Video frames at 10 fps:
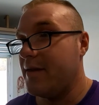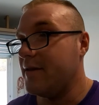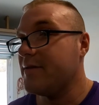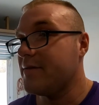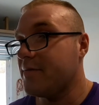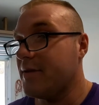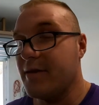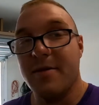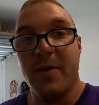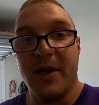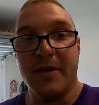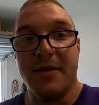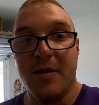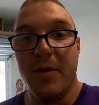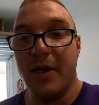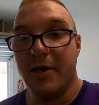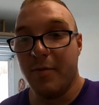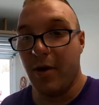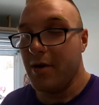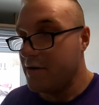This is really the
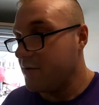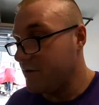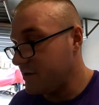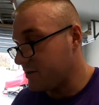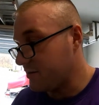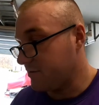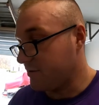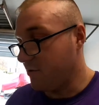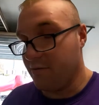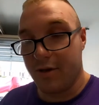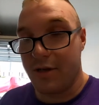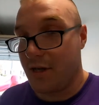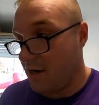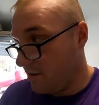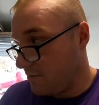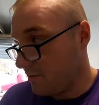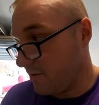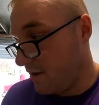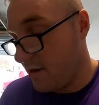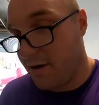biggest part of doing these coolant jobs or
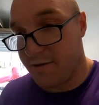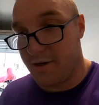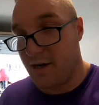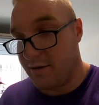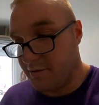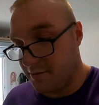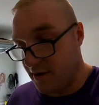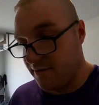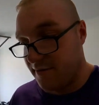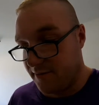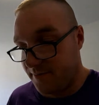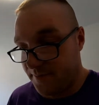radiator jobs or whatever.